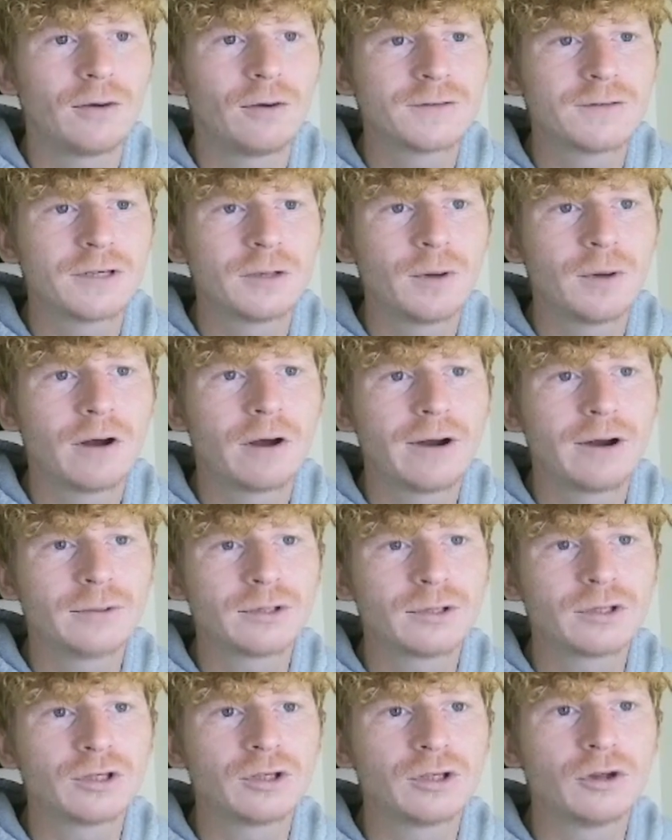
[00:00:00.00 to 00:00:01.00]
Obviously we are able
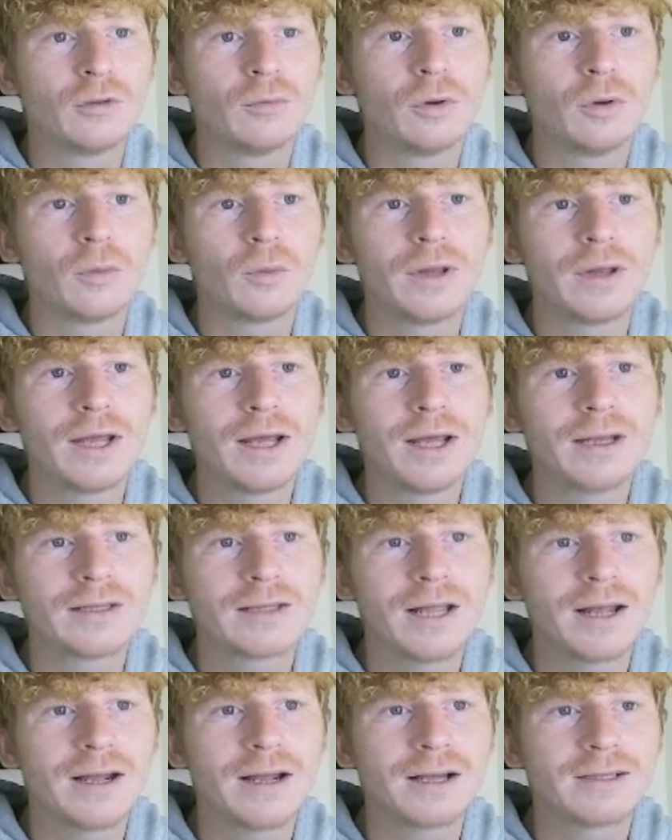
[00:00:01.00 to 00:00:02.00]
to stir them up when they get into
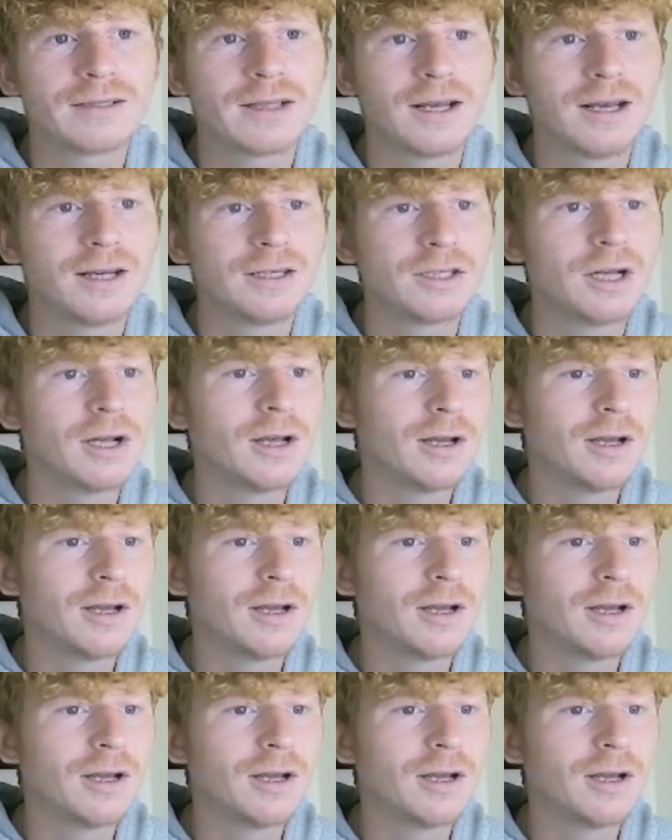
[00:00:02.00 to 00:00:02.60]
that next stage.